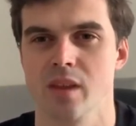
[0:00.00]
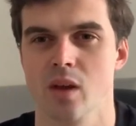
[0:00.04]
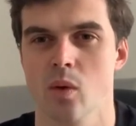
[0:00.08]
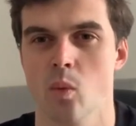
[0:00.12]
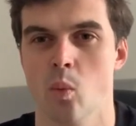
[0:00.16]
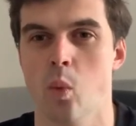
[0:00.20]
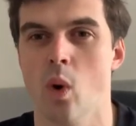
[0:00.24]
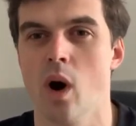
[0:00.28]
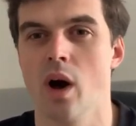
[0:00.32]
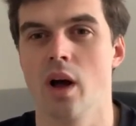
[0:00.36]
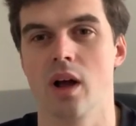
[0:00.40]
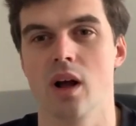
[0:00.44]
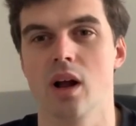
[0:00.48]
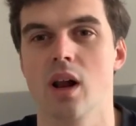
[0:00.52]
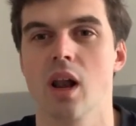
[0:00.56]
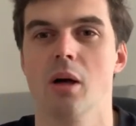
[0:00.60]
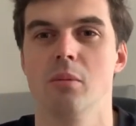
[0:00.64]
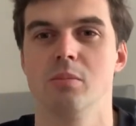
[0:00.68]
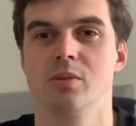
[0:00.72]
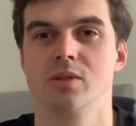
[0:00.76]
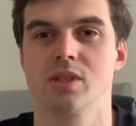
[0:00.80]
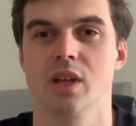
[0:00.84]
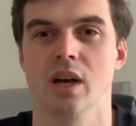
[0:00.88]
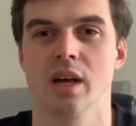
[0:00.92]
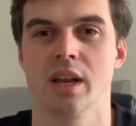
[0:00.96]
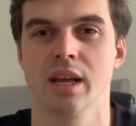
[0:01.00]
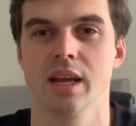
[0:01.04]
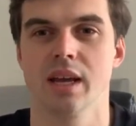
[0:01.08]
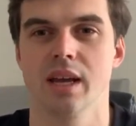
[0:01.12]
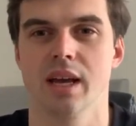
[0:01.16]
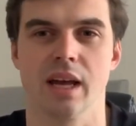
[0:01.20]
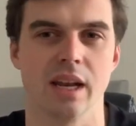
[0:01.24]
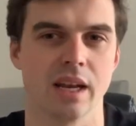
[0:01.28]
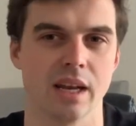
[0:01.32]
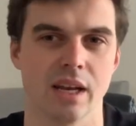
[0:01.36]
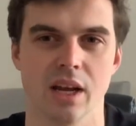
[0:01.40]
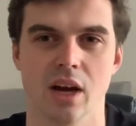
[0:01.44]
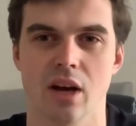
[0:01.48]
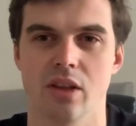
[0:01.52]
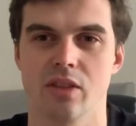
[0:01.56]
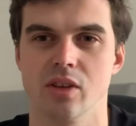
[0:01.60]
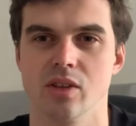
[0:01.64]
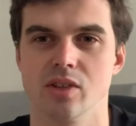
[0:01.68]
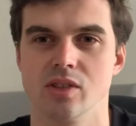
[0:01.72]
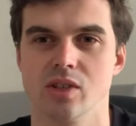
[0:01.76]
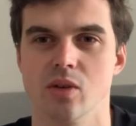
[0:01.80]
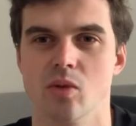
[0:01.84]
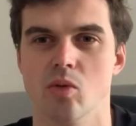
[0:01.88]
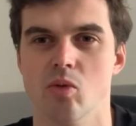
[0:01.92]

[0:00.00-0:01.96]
one club's done it and the others are